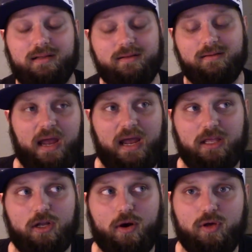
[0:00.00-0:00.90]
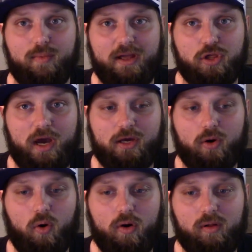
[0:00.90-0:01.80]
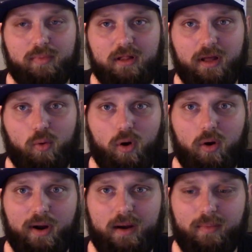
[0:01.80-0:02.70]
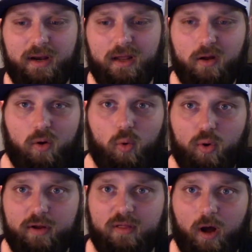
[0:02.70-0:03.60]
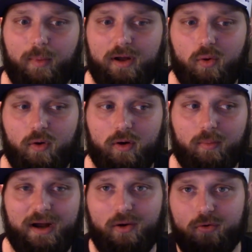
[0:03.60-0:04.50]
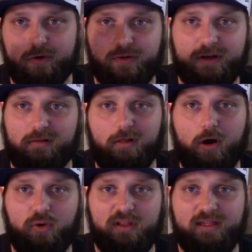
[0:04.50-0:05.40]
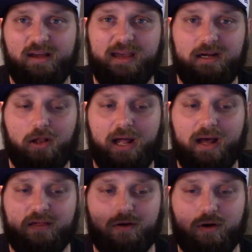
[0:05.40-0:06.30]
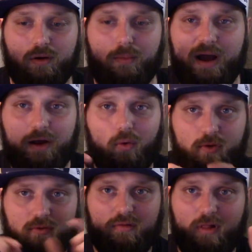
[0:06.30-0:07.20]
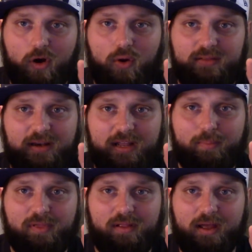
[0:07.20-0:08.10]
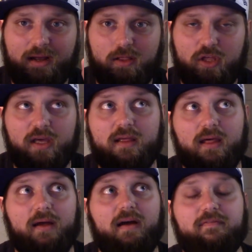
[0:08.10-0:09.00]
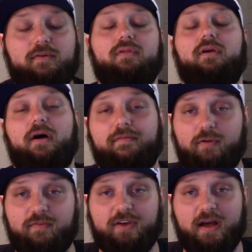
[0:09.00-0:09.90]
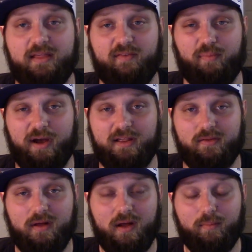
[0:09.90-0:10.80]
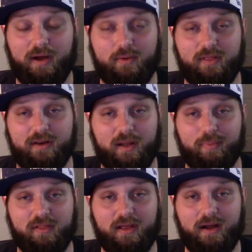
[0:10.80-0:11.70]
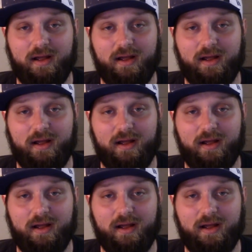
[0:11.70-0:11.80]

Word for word: and you know, you may check your oil and be like, whoa, wait a minute, where's all my oil? My oil looks low in the sight glass, or, or my oil's low on the dipstick. Jeez, I, I, feel sorry for you if you guys have a bike, bike with a dipstick.